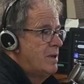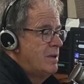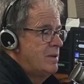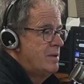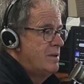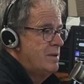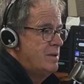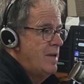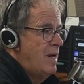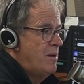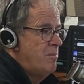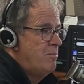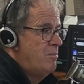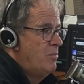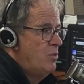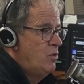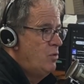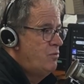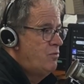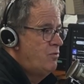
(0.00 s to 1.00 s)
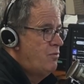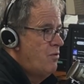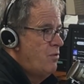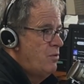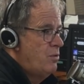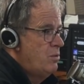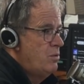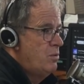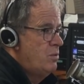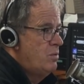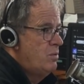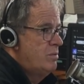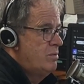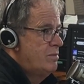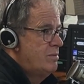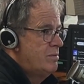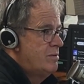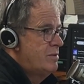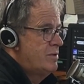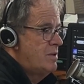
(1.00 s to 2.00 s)
did that move through
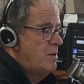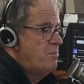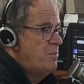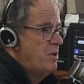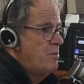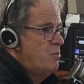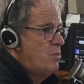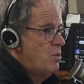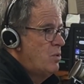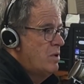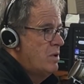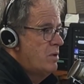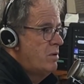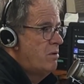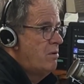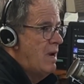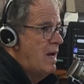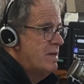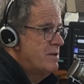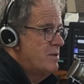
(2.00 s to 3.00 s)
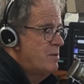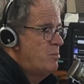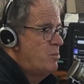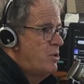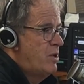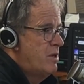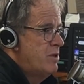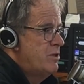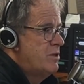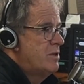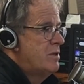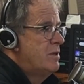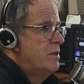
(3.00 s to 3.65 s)
something more than grass and brush?